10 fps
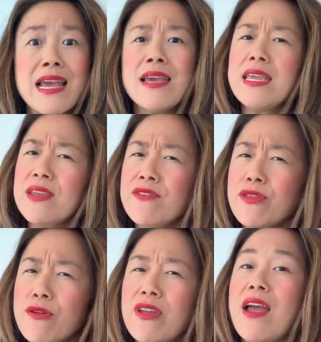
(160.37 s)
even
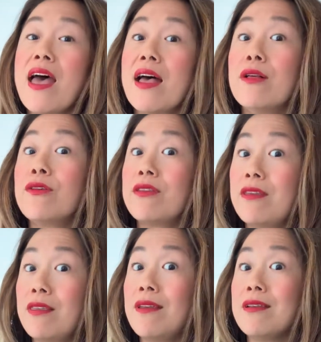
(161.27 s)
though they're healthy
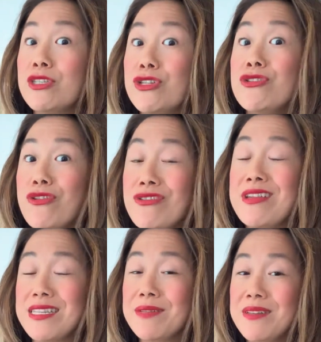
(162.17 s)
things you know you
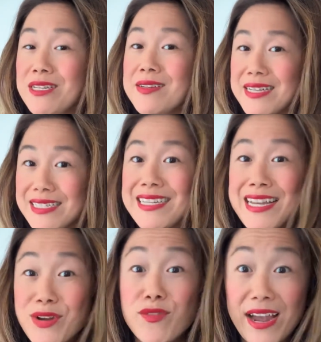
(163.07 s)
need to be doing,
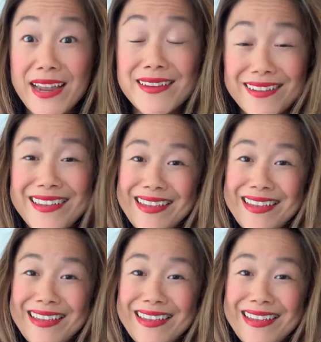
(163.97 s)
right?